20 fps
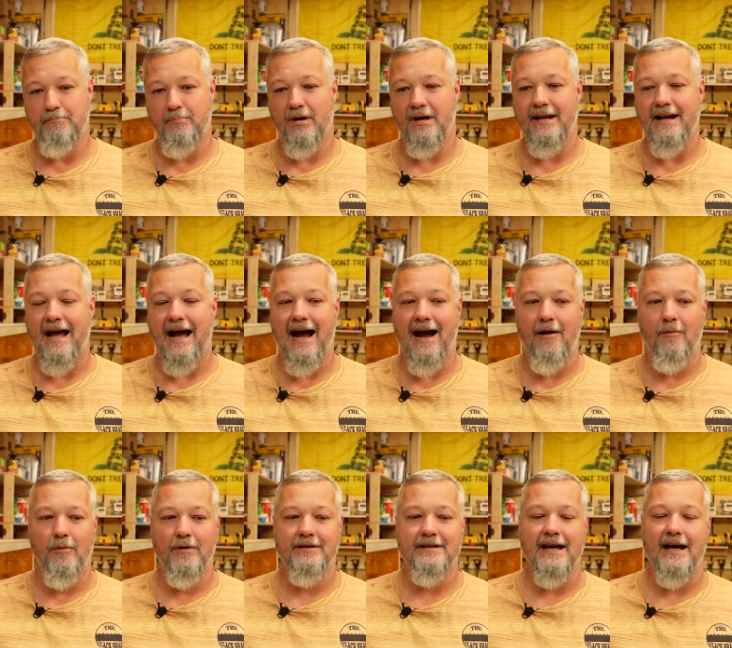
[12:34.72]
but I
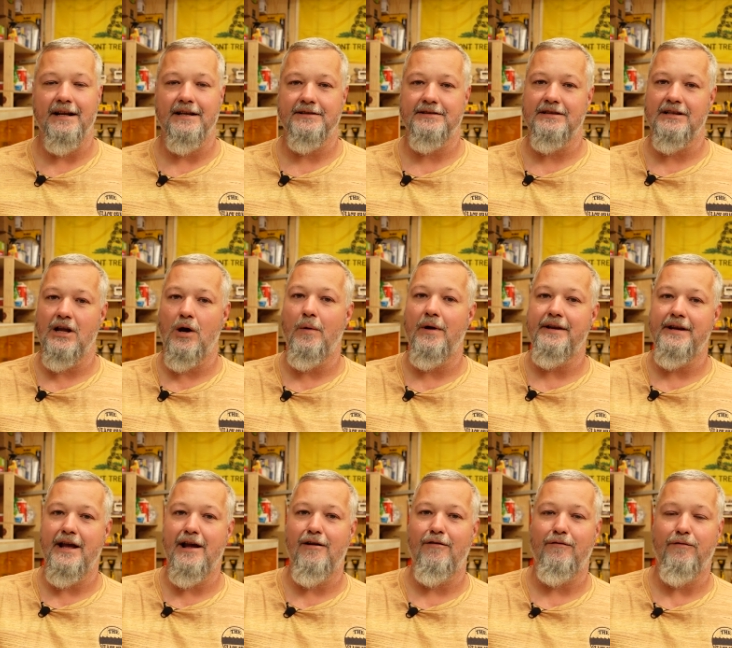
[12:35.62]
would kind of slow it
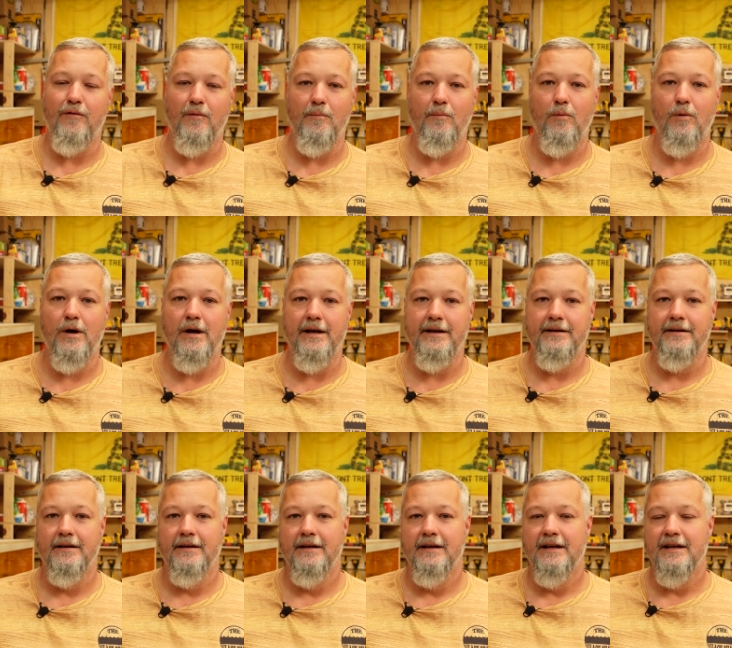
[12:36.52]
down from what
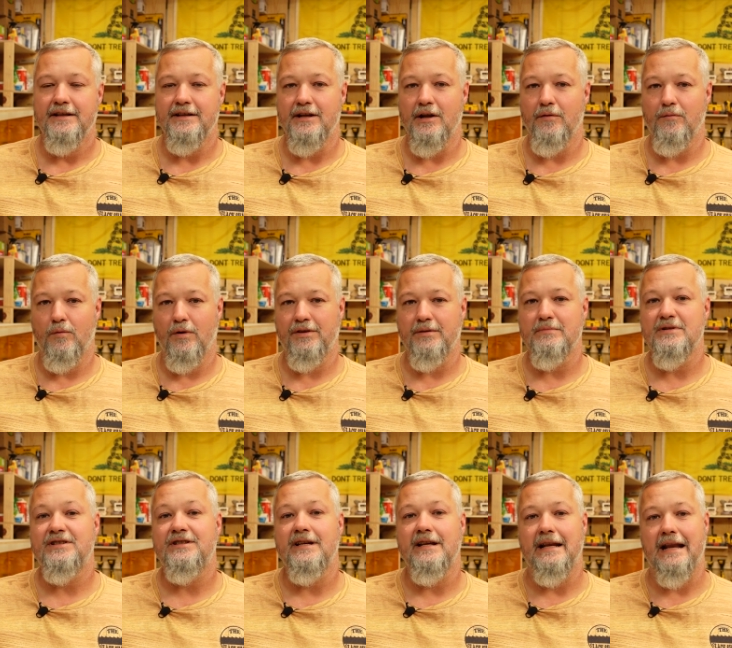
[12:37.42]
you know, what the
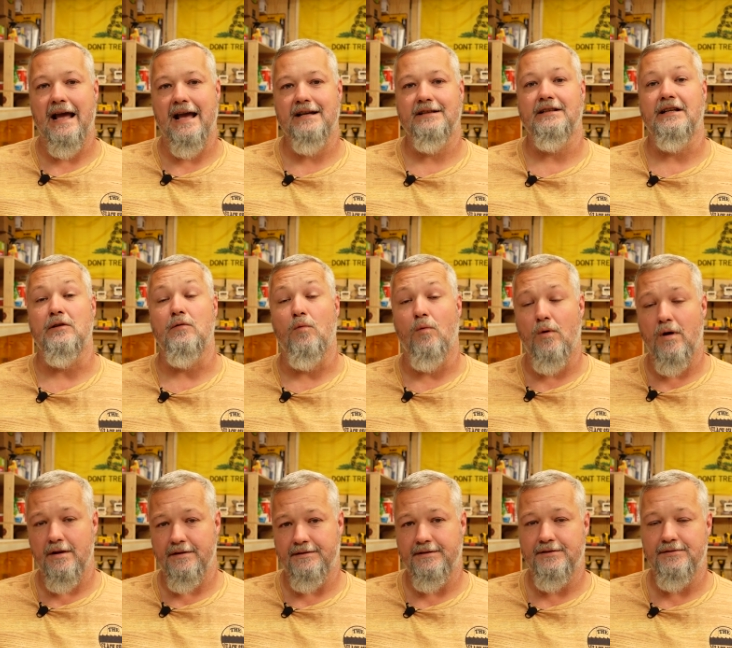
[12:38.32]
machine actually
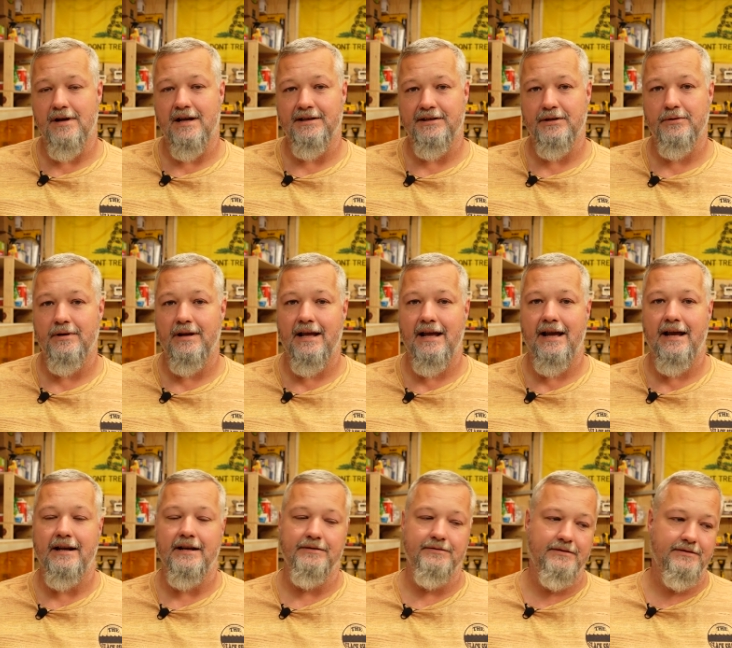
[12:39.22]
wants to try to do it
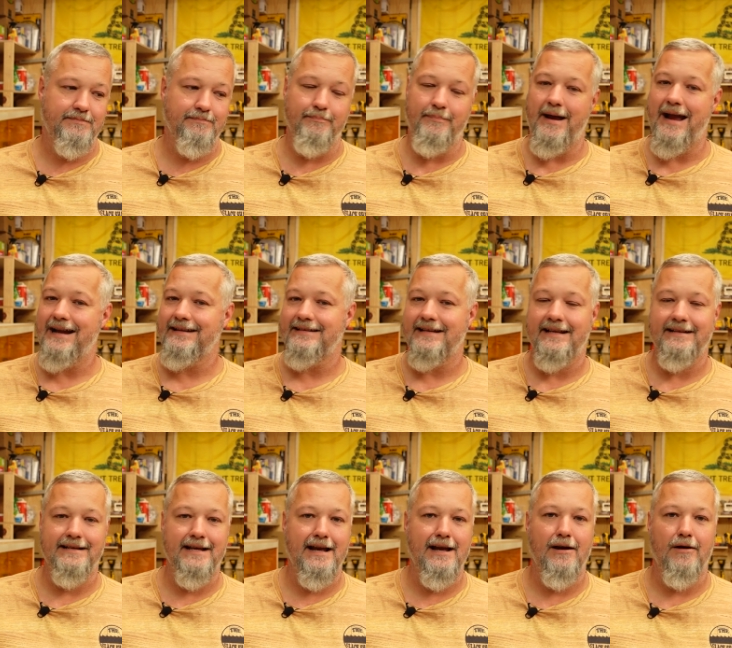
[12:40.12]
at, back
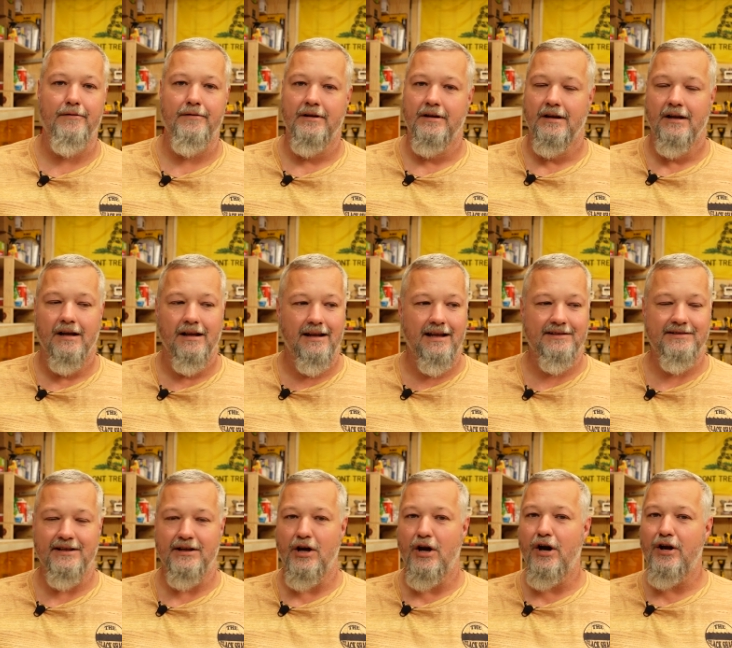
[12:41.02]
that down. Like I
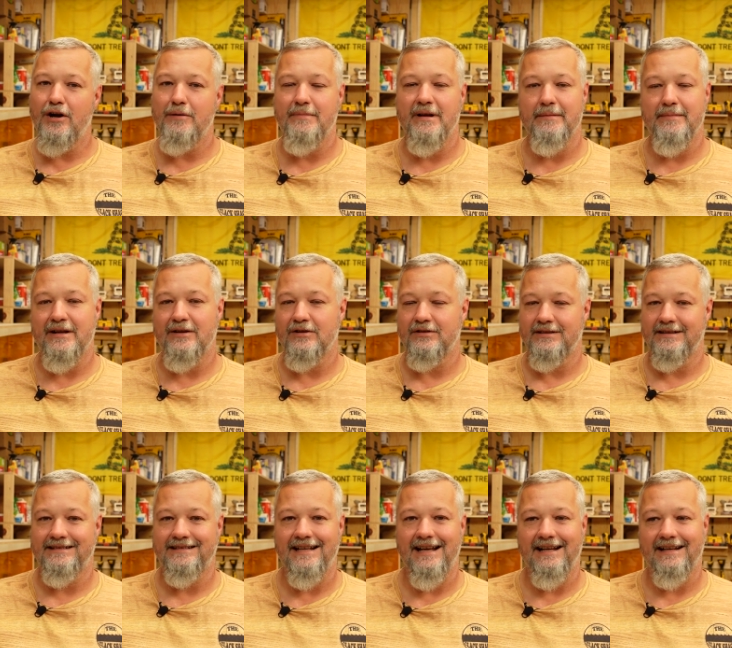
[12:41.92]
said, 100 millimeters
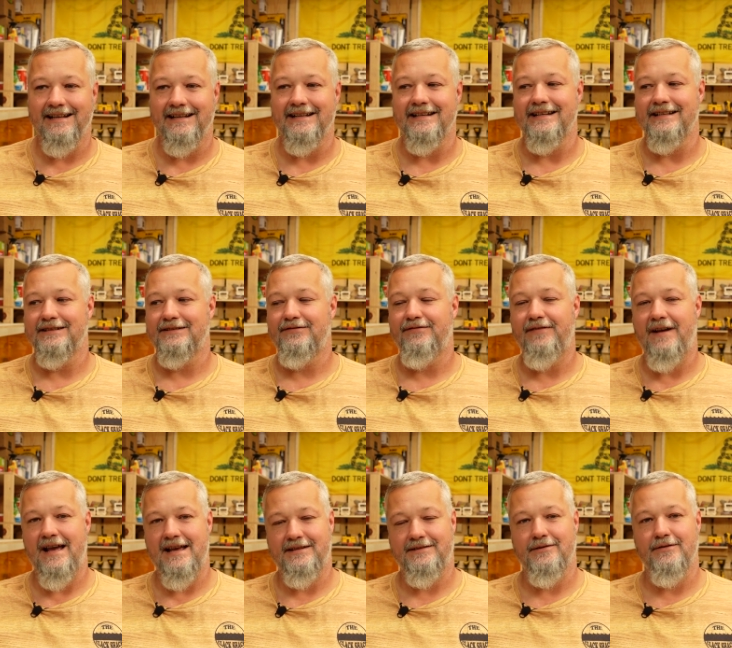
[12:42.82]
a second is
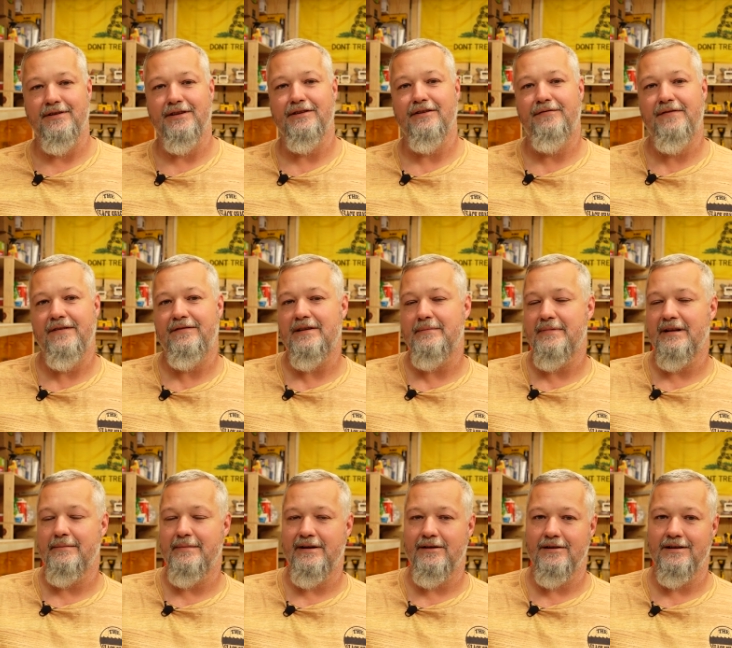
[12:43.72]
faster than the 50
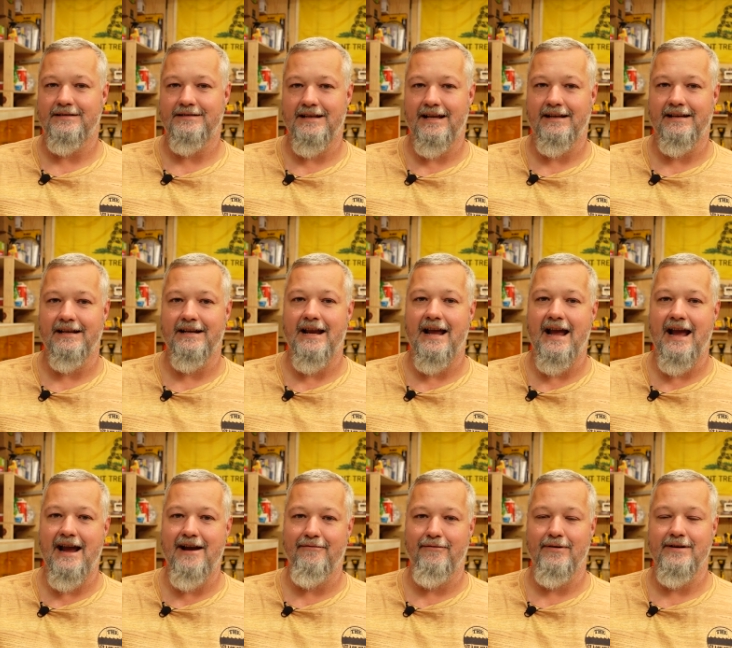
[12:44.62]
millimeter a second
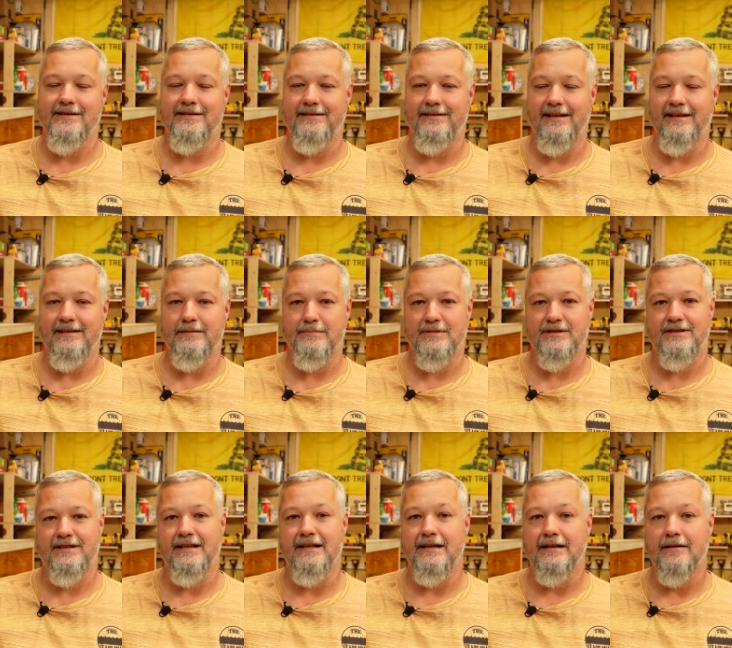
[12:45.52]
average that the
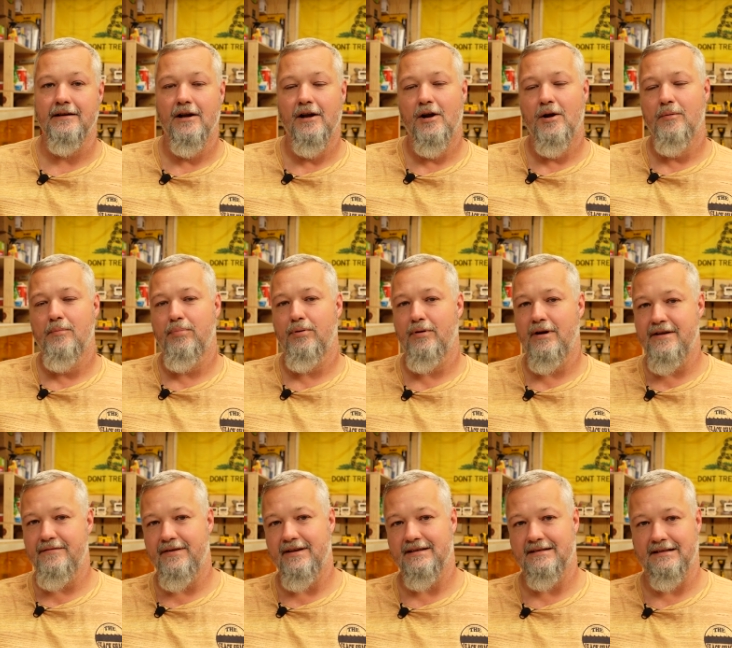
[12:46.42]
machine
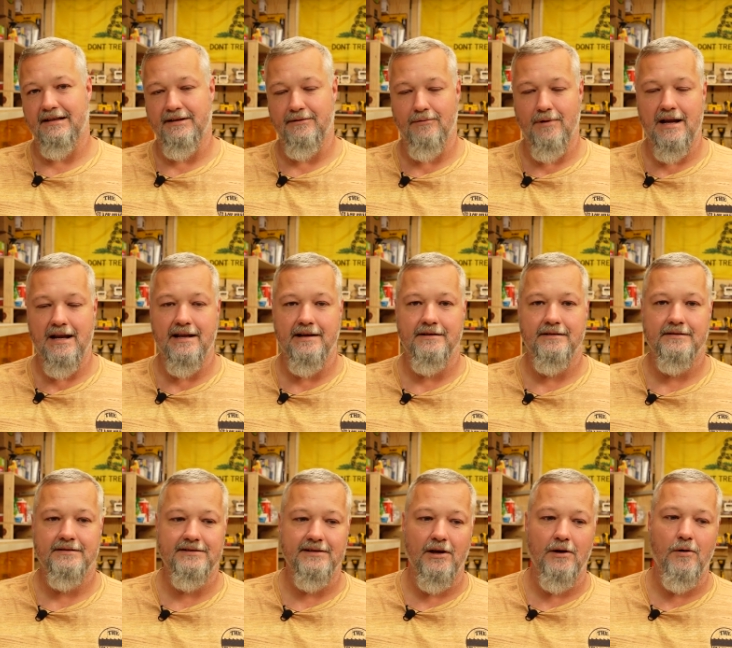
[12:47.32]
previously ran.
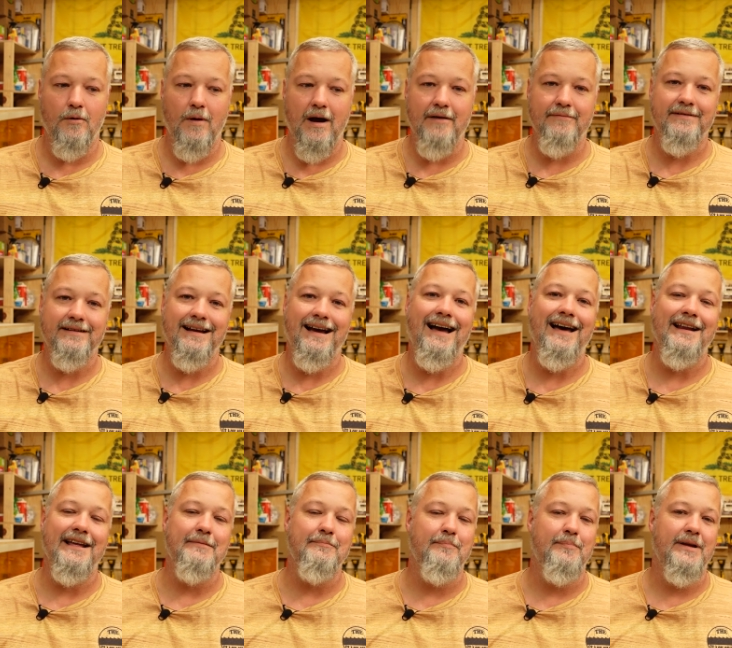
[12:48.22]
So I've
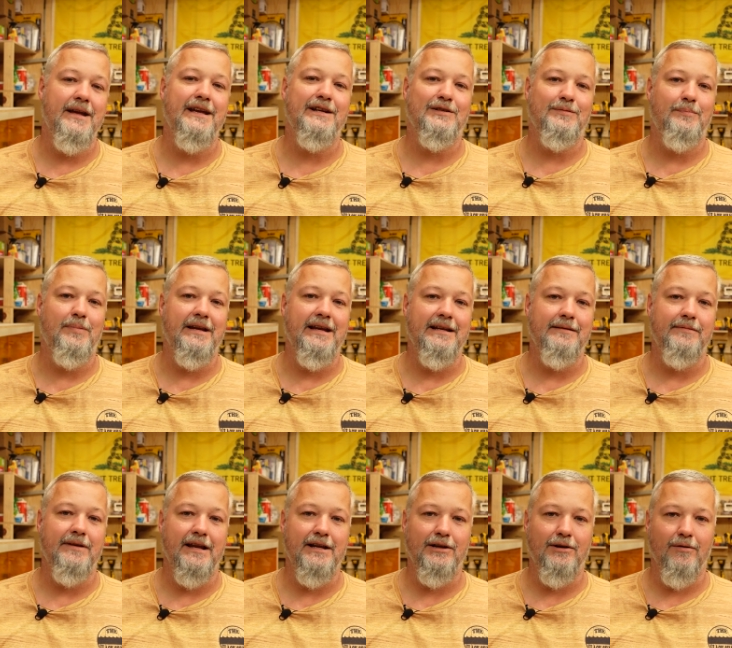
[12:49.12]
got a big
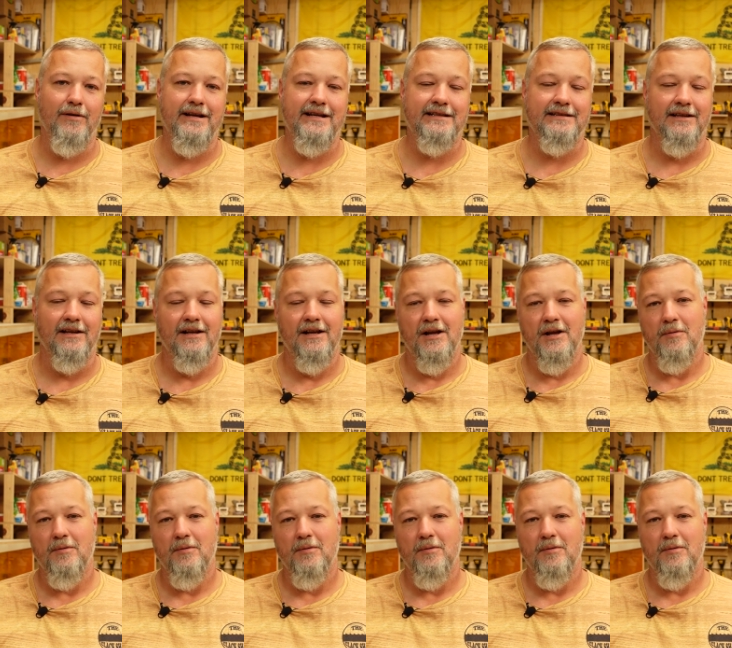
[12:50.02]
speed increase